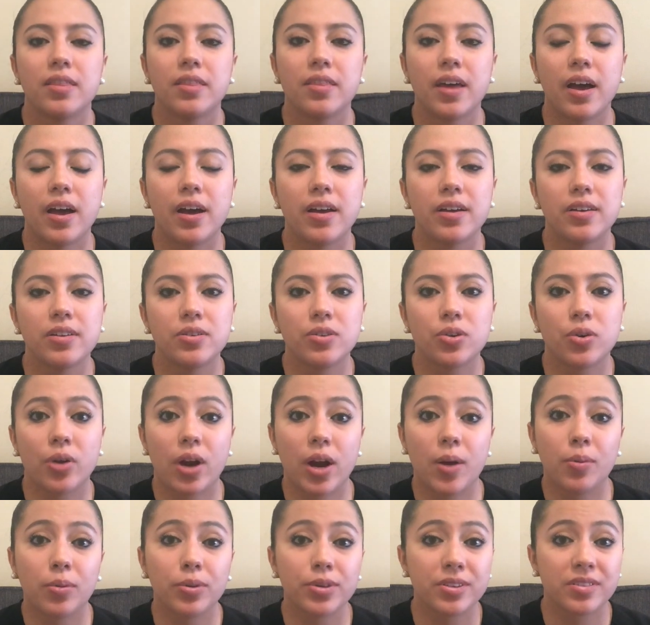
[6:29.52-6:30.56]
then you're
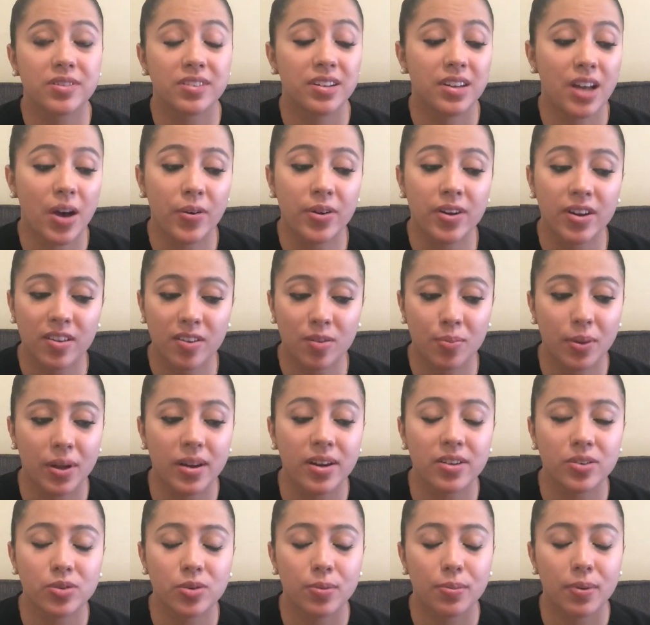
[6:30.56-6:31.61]
able to sit down and explain
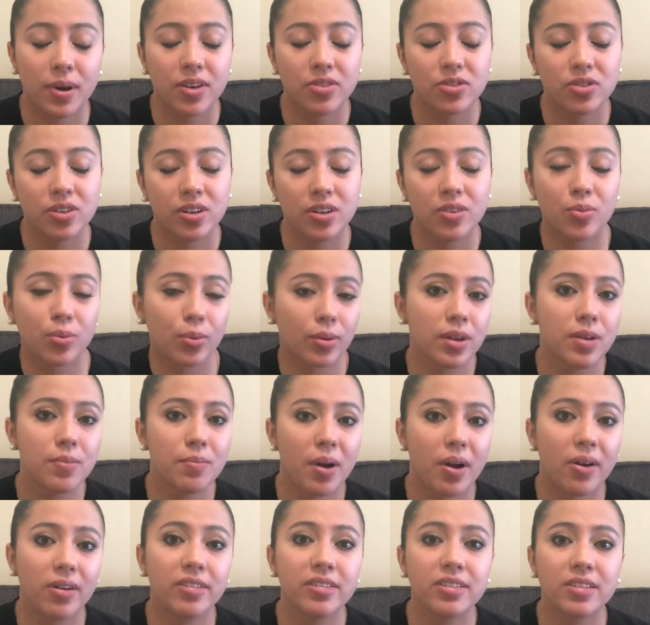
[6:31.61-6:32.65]
it to a patient. It's really
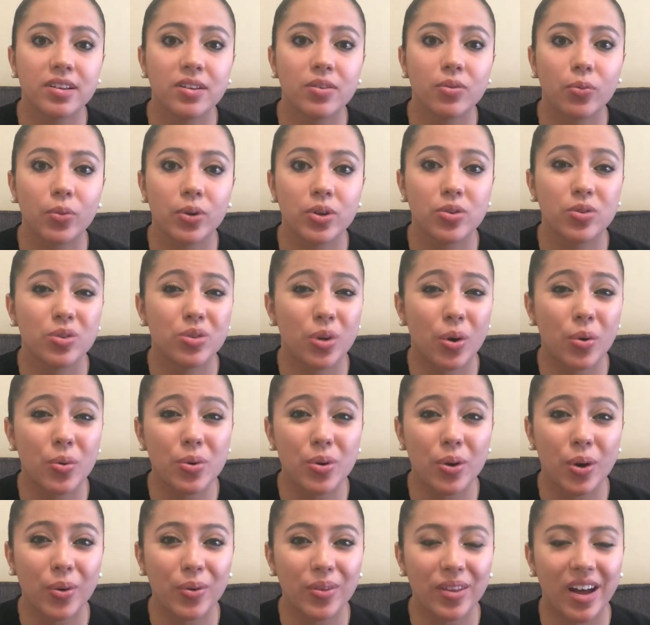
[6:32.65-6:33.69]
embarrassing when you don't
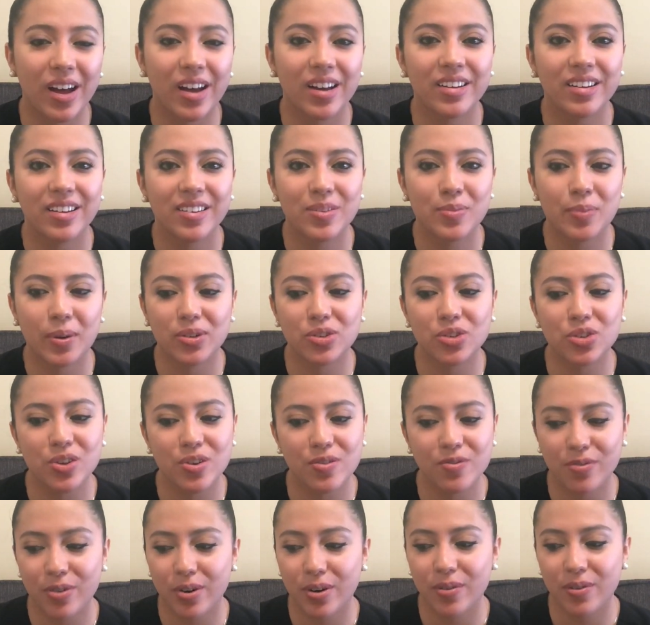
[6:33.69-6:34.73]
know that, especially
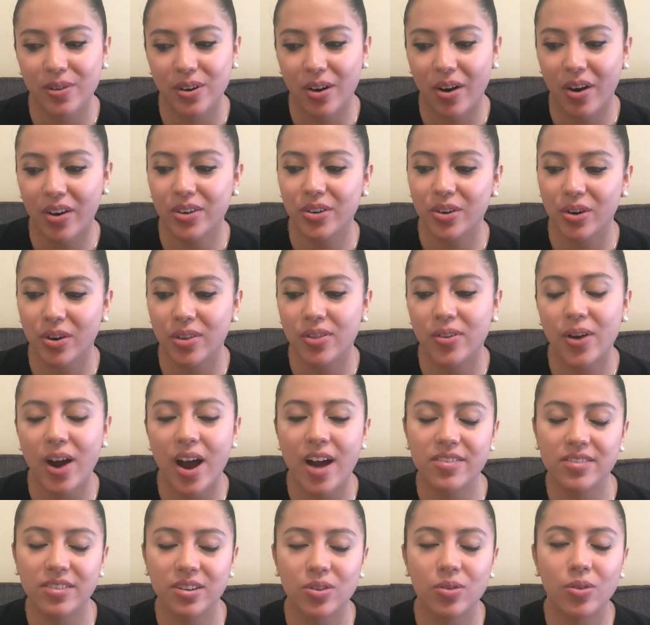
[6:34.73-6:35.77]
in front of a doctor and they're
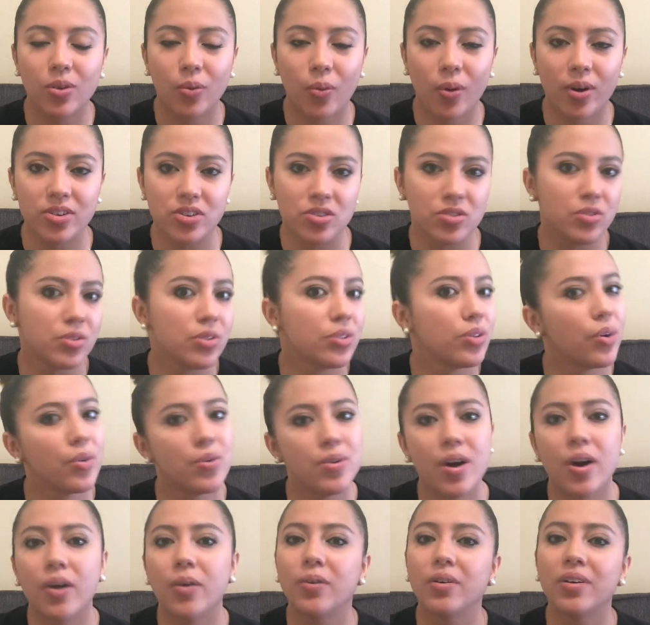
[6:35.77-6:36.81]
asking you the question you don't
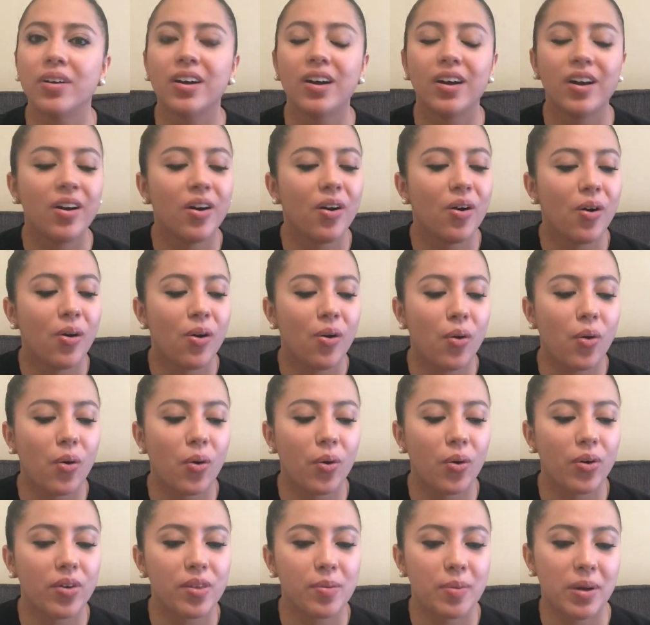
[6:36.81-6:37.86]
know,
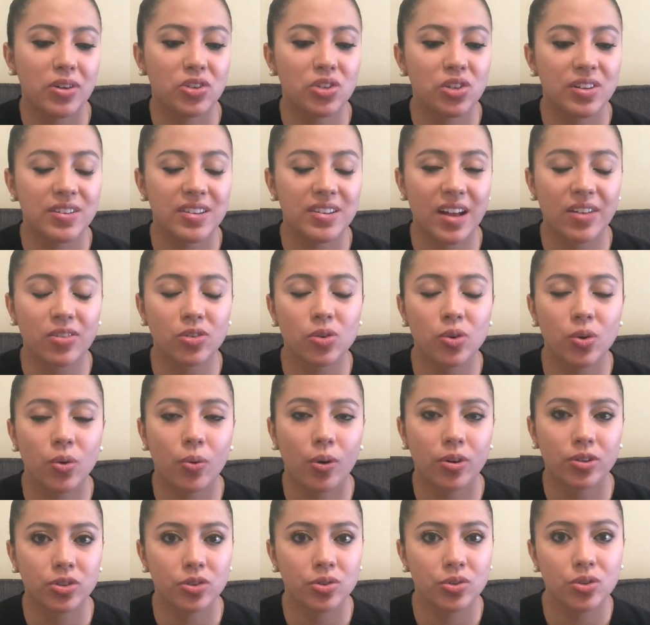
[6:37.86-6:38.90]
or the patient is asking you a
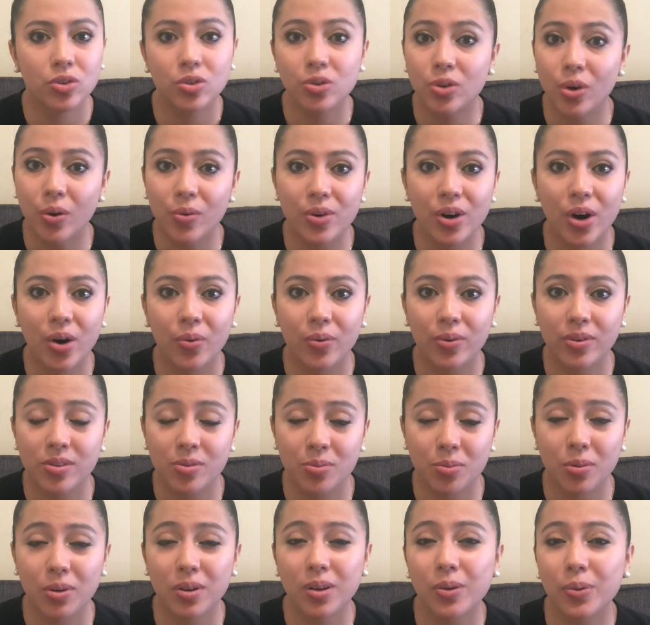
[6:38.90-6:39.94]
question you don't know.
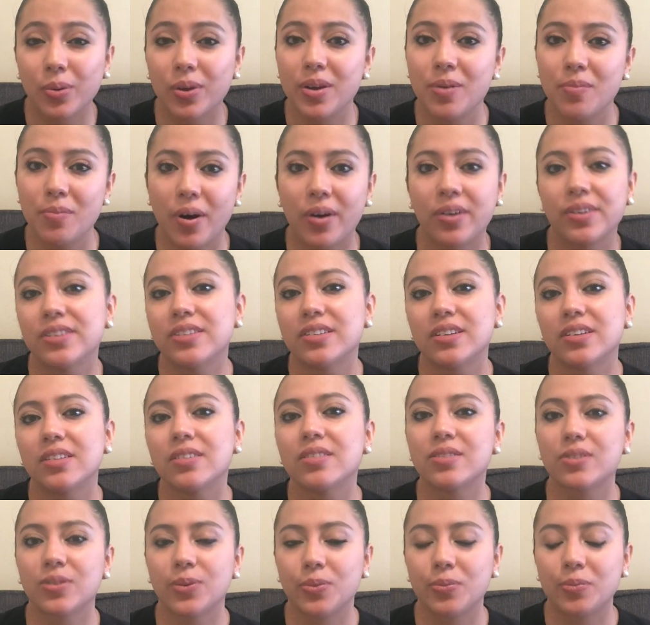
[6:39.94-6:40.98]
It's really, really embarrassing.
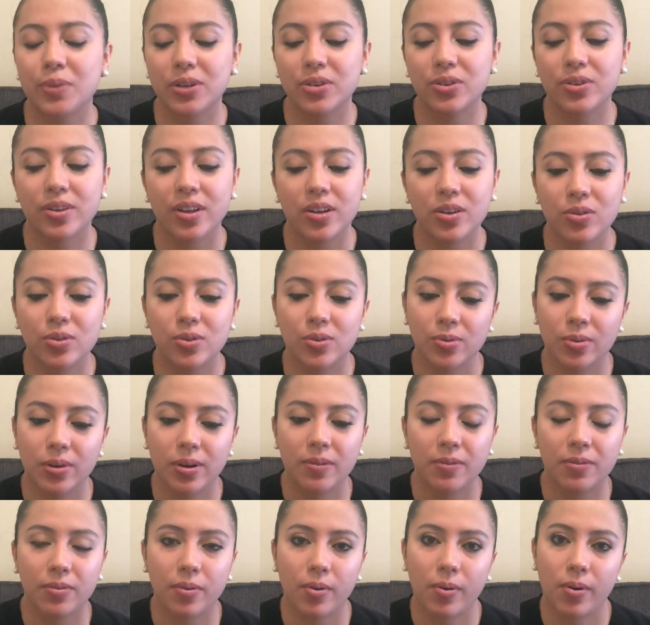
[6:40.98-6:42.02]
So make sure that you do
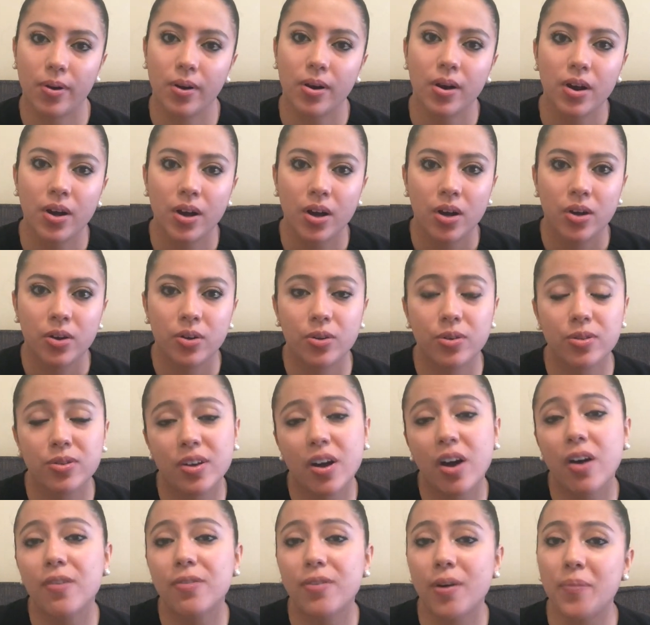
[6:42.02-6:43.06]
it for
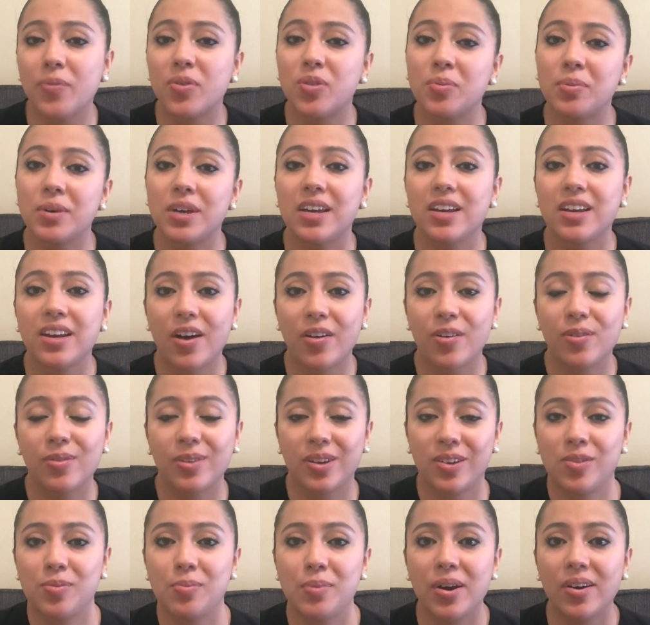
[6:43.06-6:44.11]
yourself. I'm speaking out of
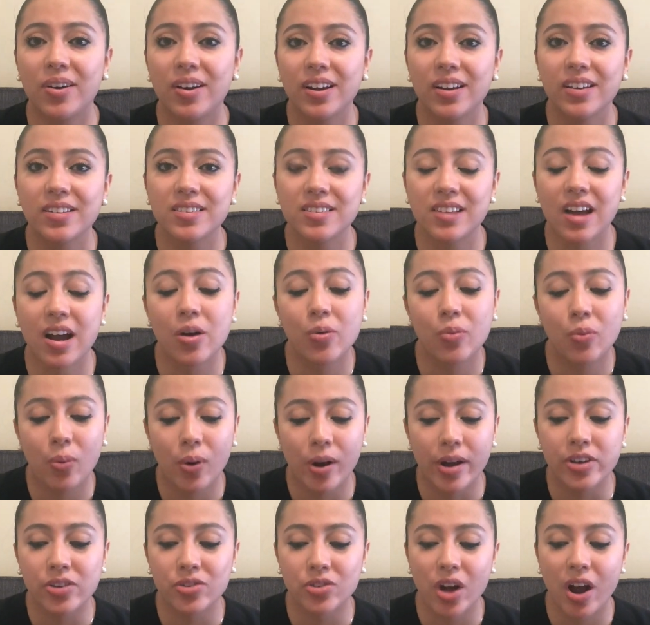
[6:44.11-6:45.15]
experience. I
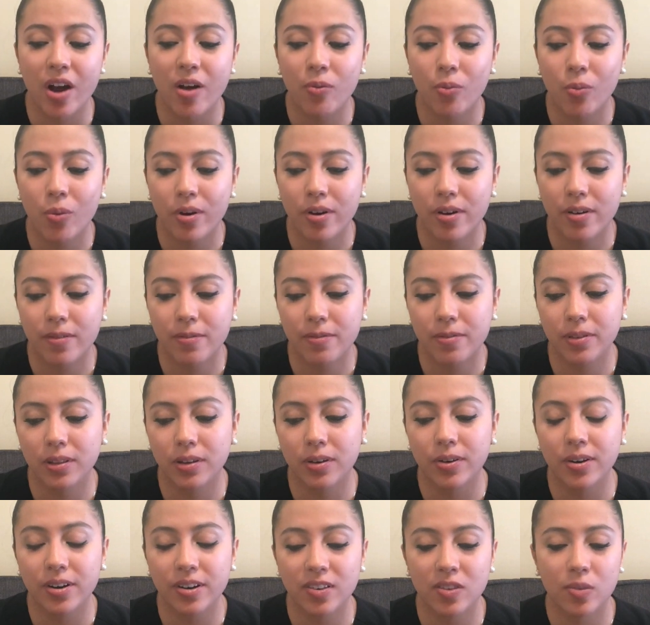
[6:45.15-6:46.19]
wish I would have
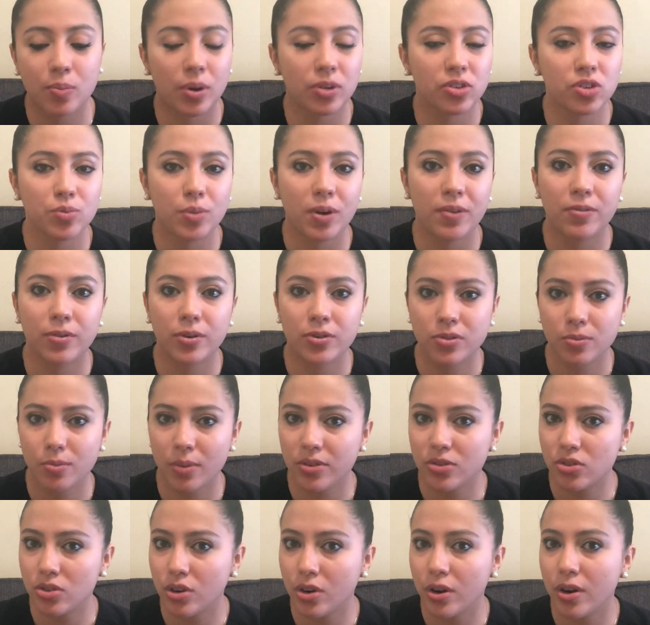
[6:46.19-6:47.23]
learned, especially my first
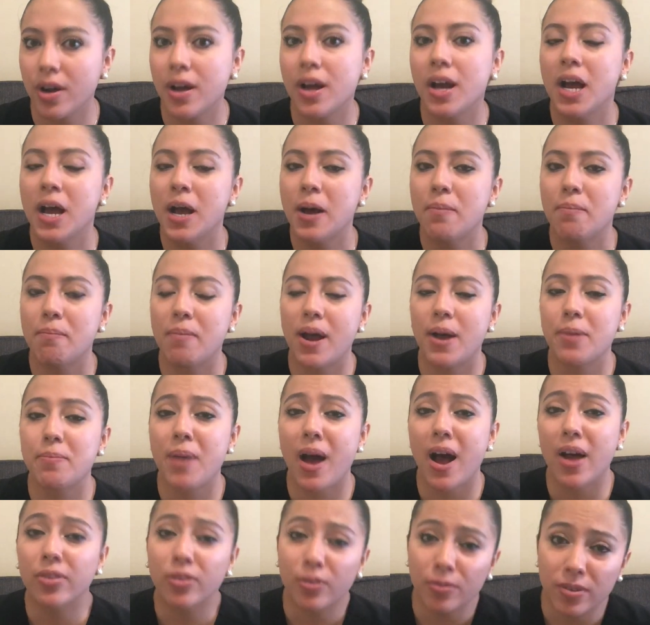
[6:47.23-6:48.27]
semester, my
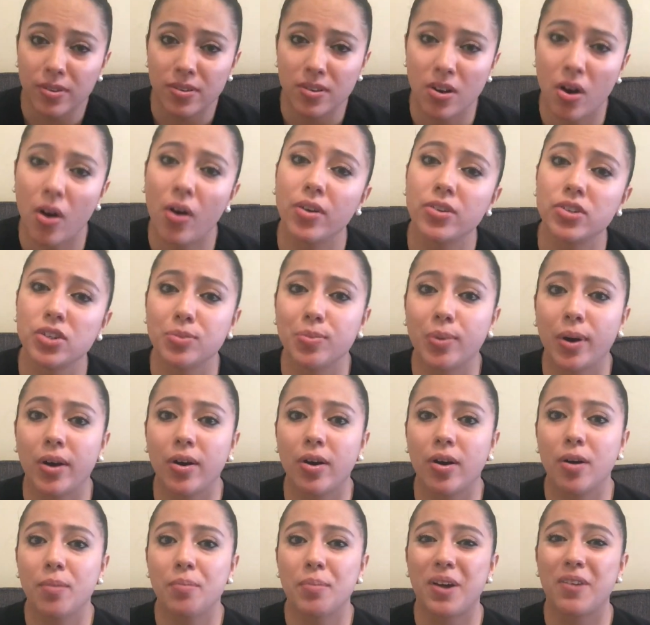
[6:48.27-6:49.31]
pathophysiology
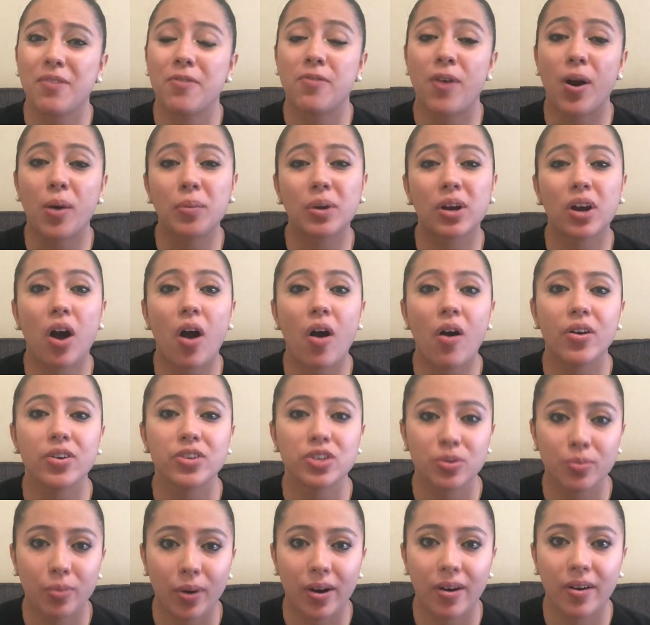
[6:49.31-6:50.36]
better, my
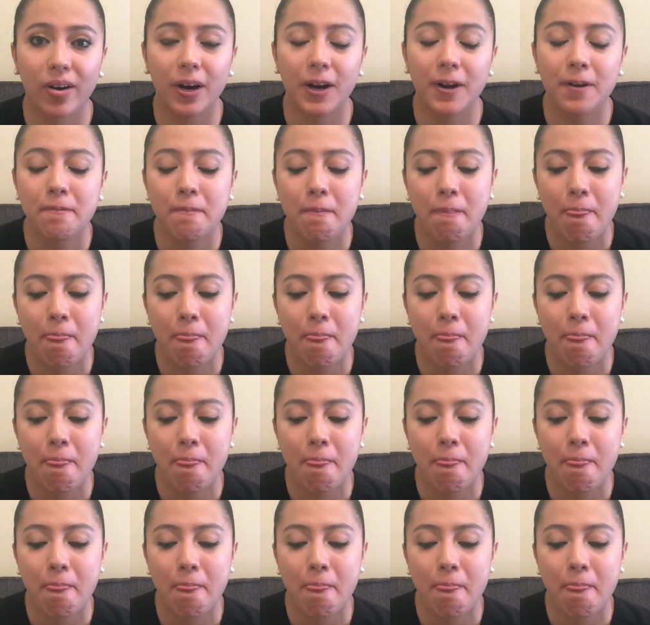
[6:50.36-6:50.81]
pharmacology better.